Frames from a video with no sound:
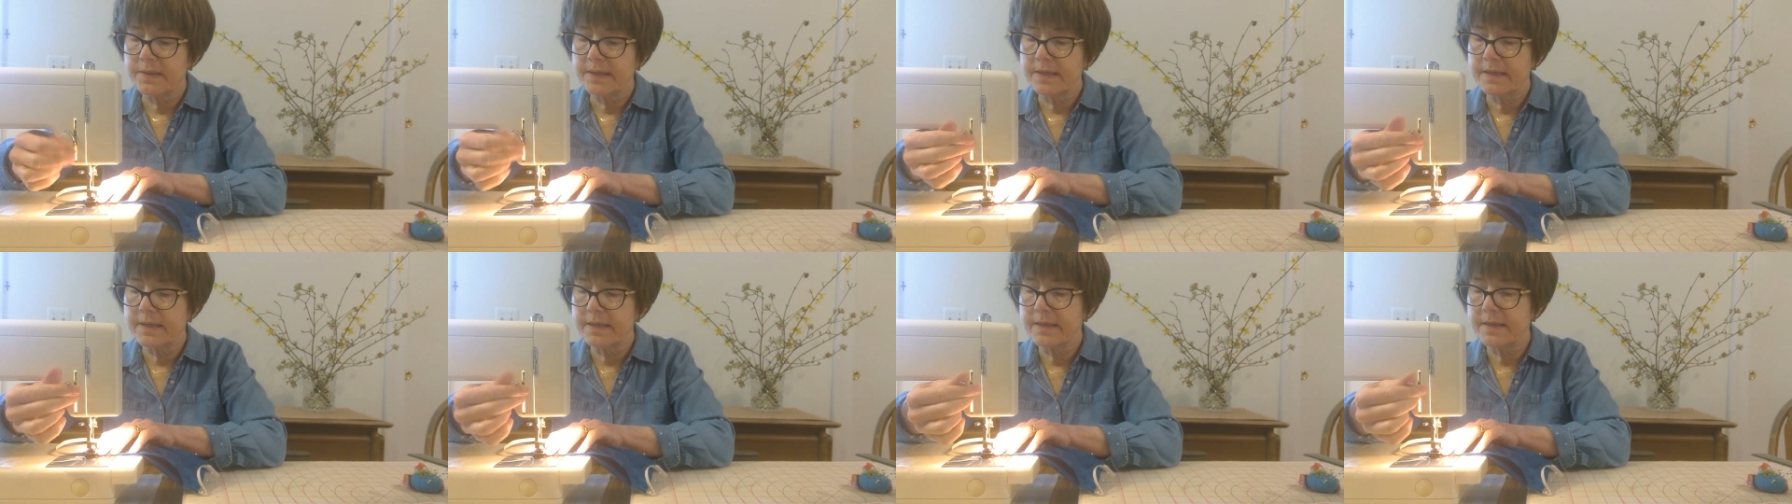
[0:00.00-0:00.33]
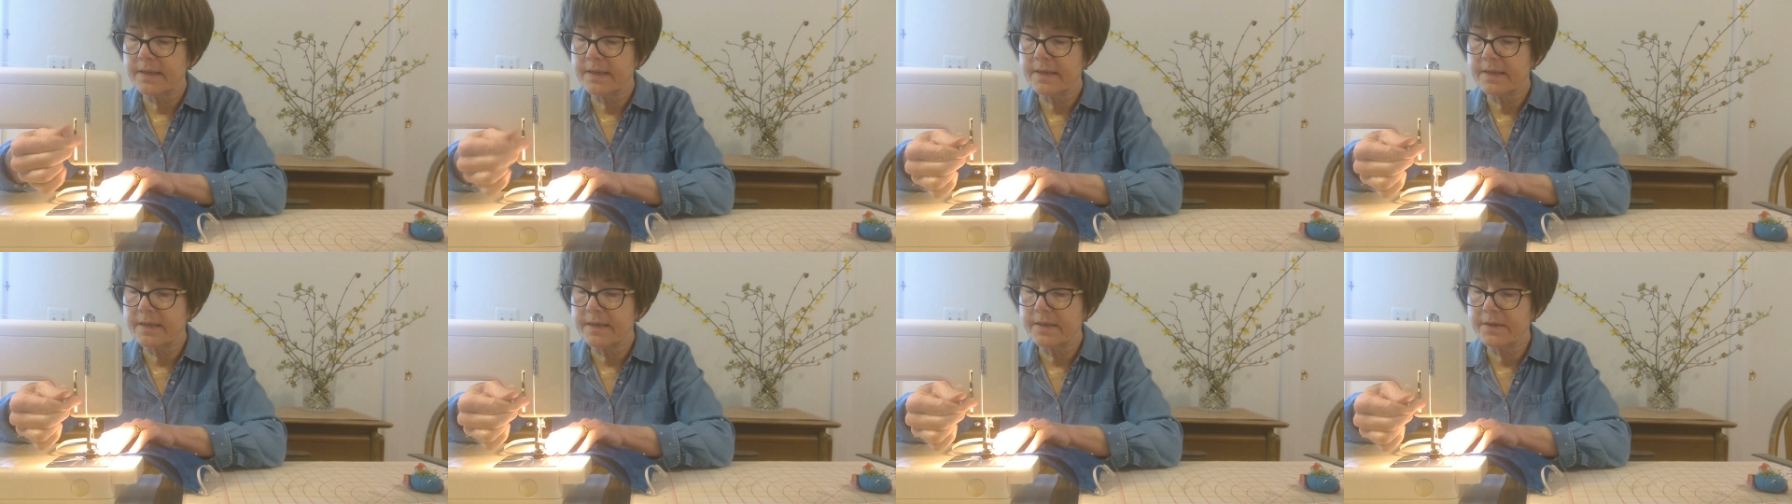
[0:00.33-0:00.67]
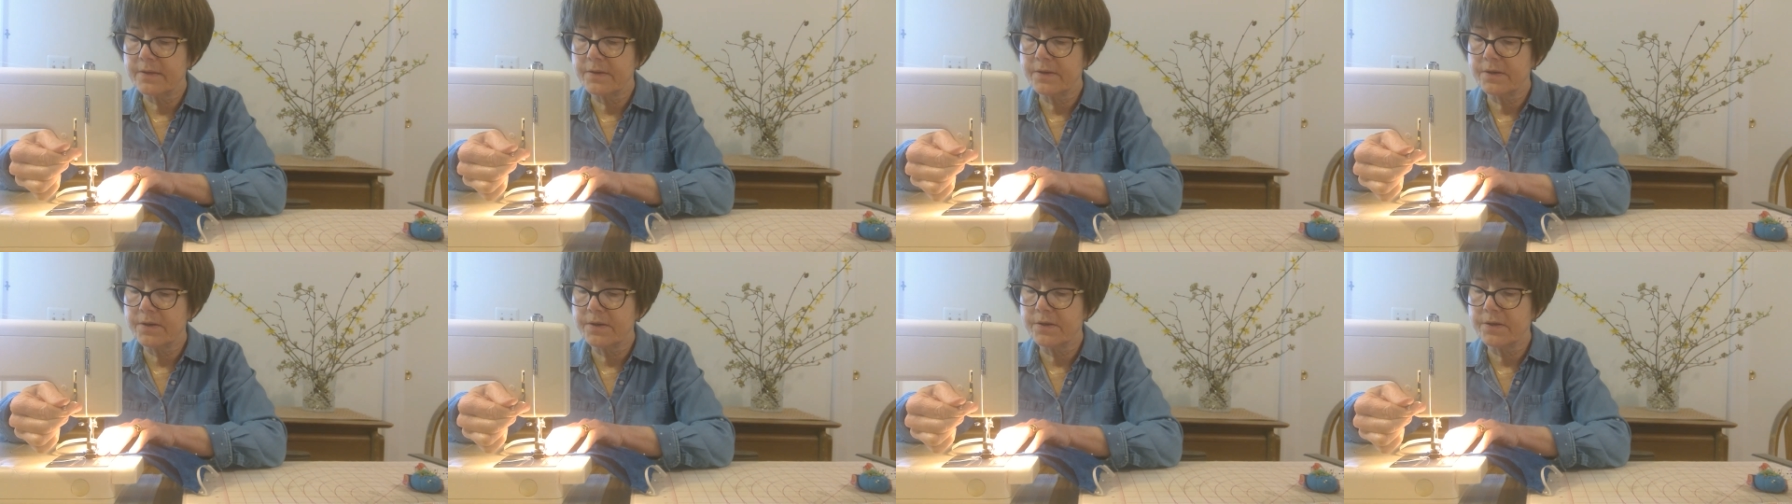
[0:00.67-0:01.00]
Okay,
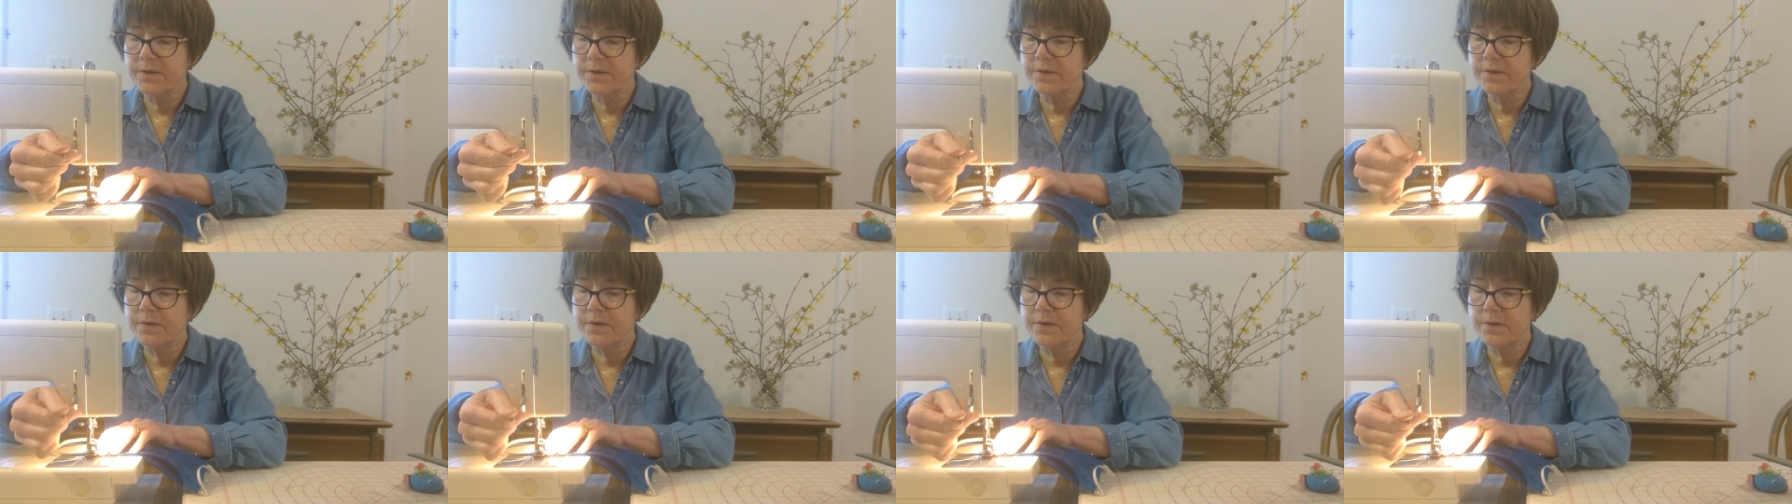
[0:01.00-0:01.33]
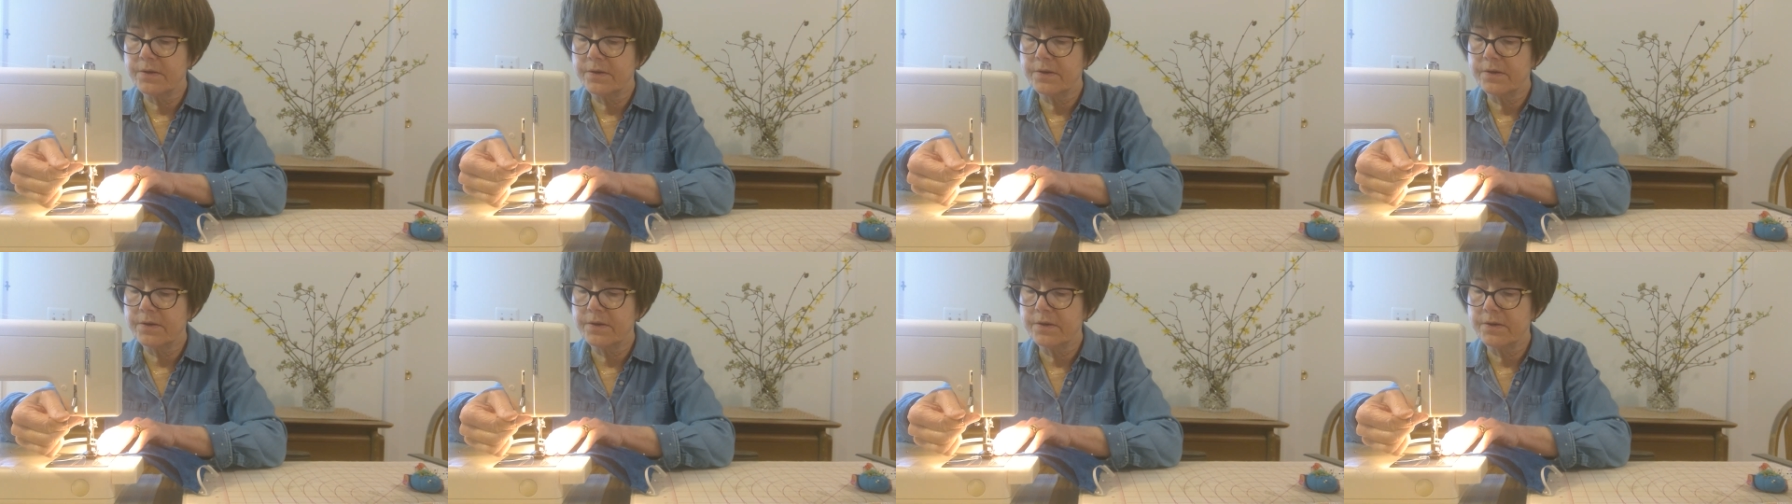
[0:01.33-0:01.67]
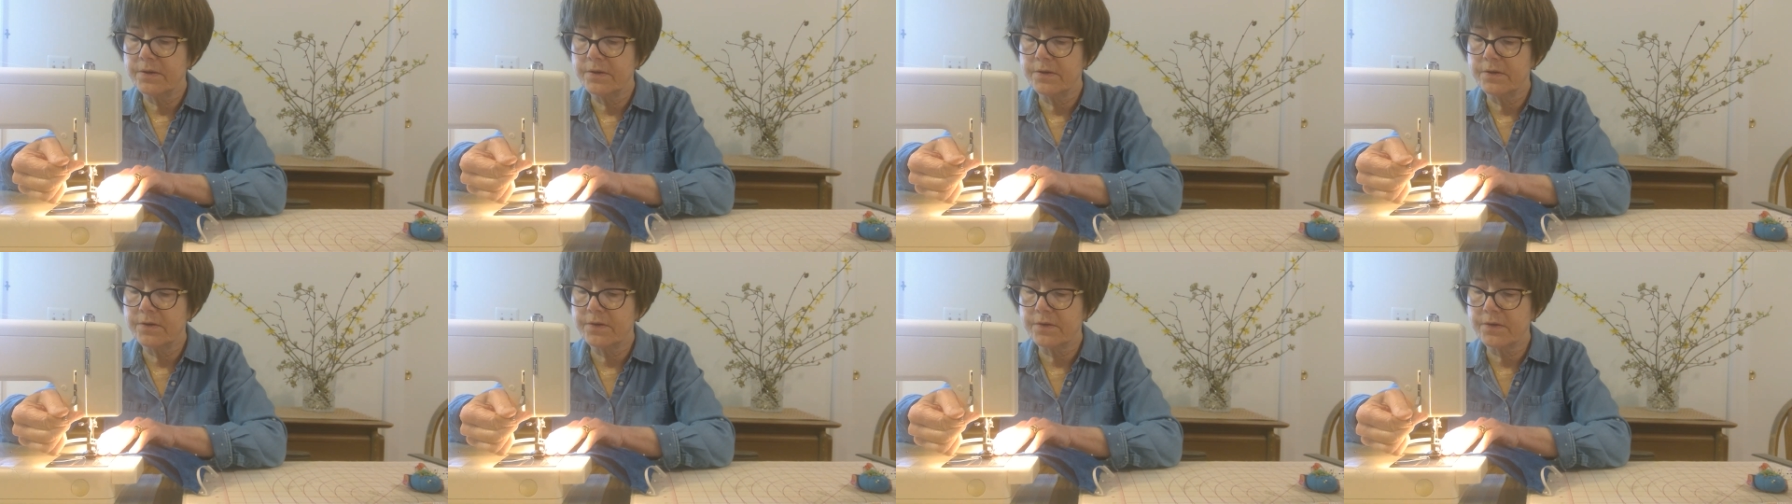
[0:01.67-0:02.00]
so you're going
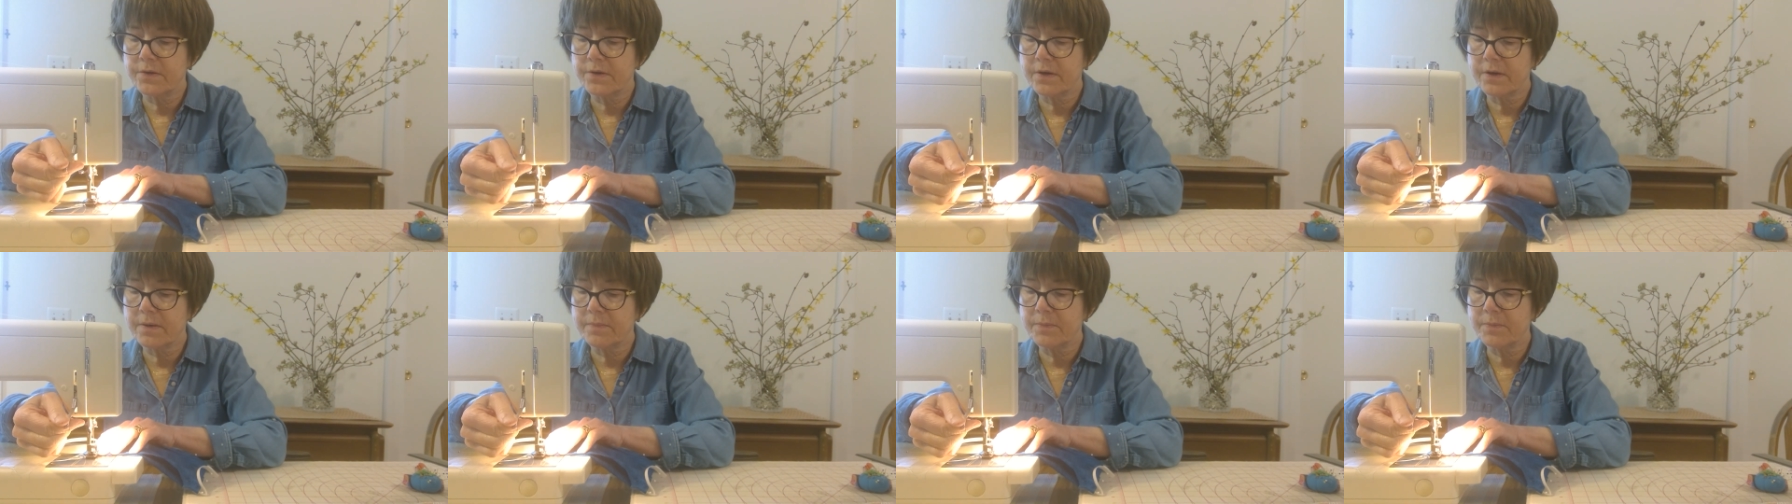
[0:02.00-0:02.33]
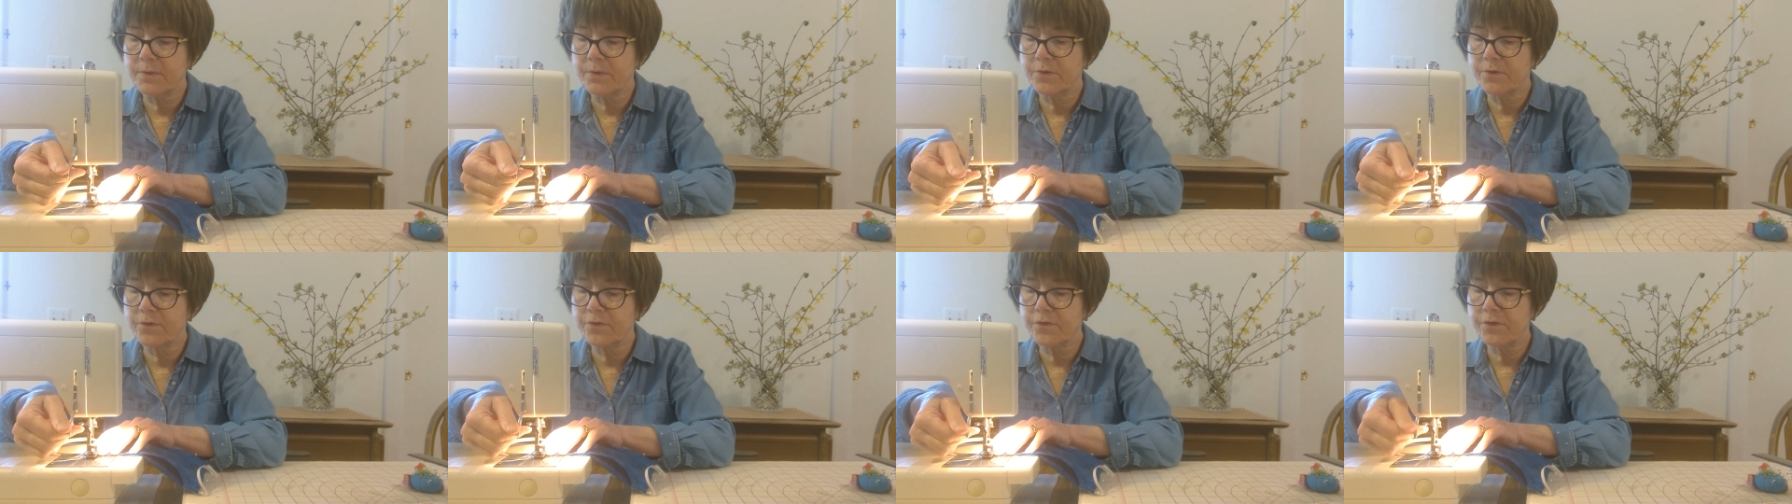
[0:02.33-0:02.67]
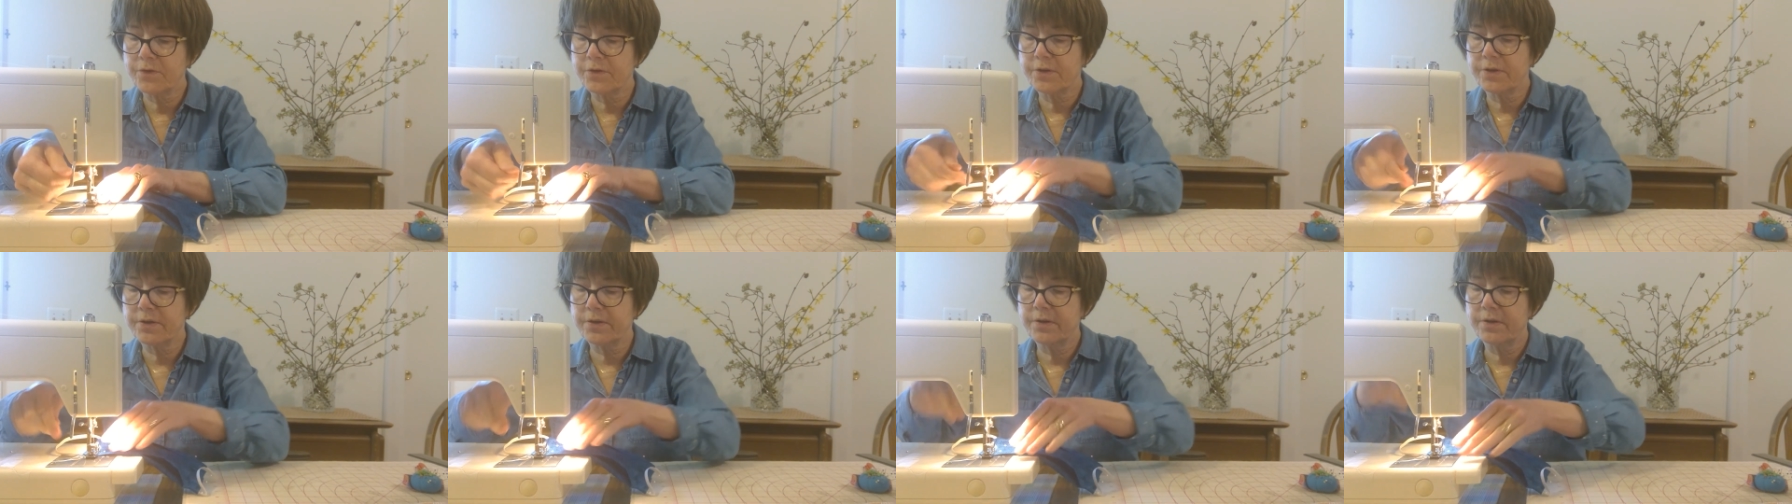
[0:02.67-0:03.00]
to drop your
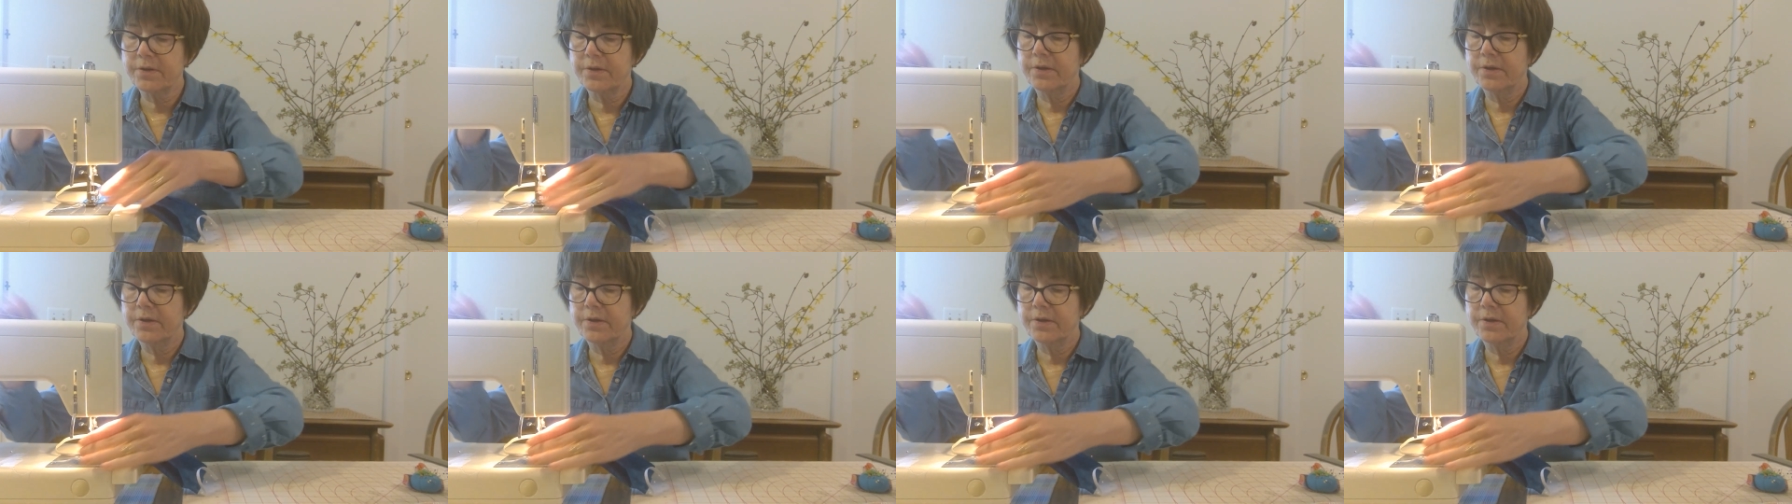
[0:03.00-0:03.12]
foot